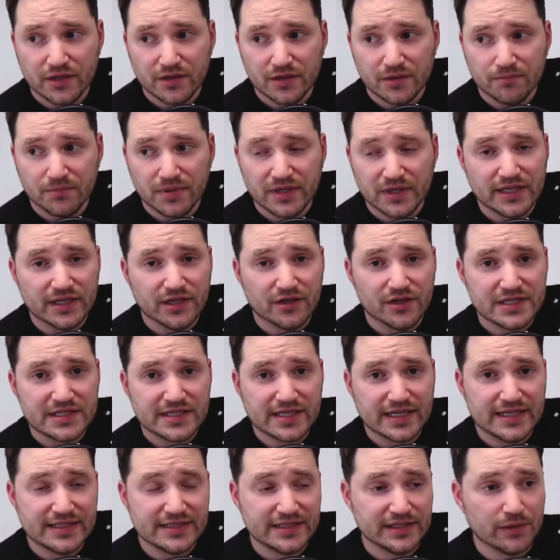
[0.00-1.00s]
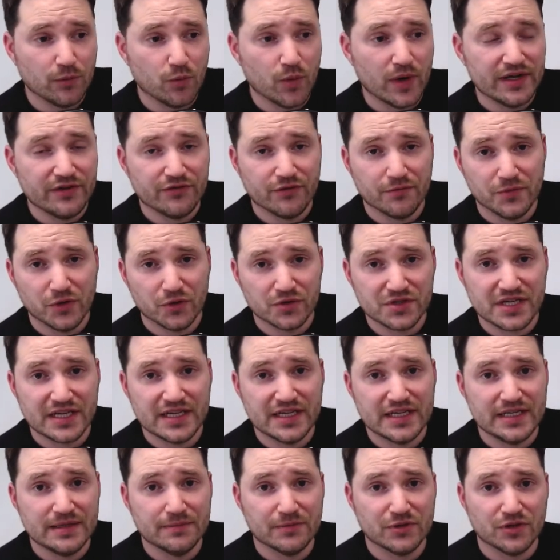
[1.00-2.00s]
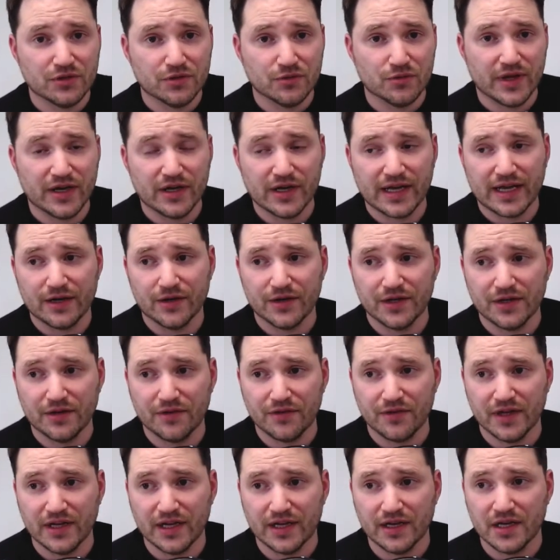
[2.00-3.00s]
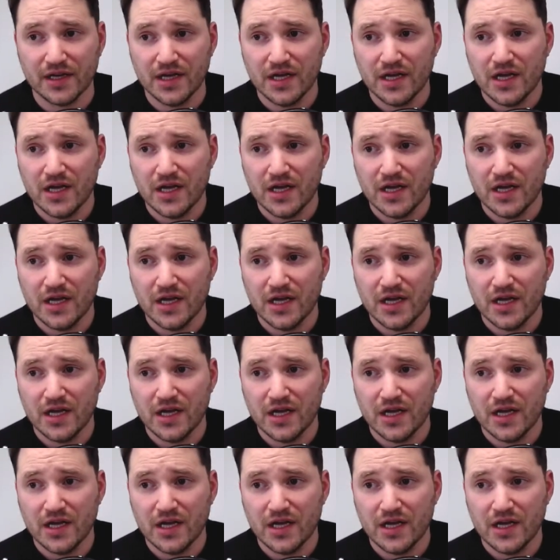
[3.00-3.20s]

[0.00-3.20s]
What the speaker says: completely isolated away from your team and all that kind of thing.